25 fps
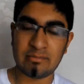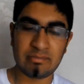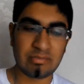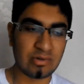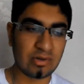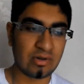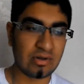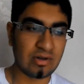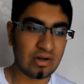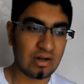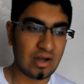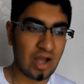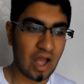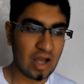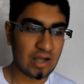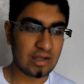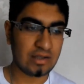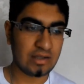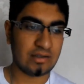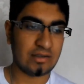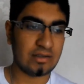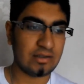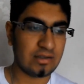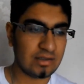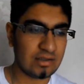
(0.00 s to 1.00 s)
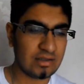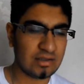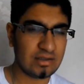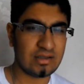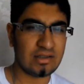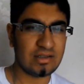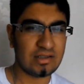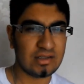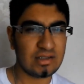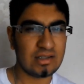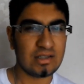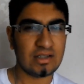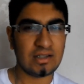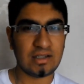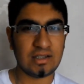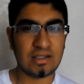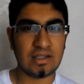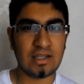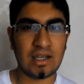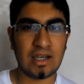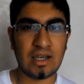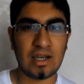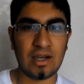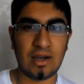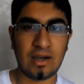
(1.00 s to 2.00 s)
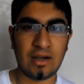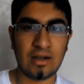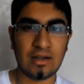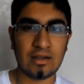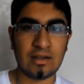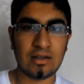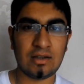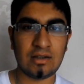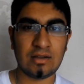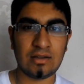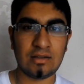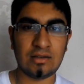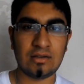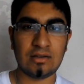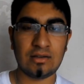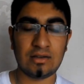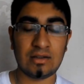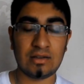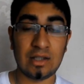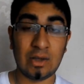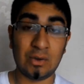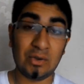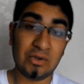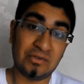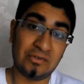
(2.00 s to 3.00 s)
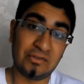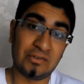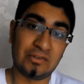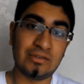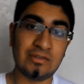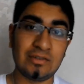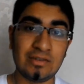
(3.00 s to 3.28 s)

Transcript: but yeah, that was fun.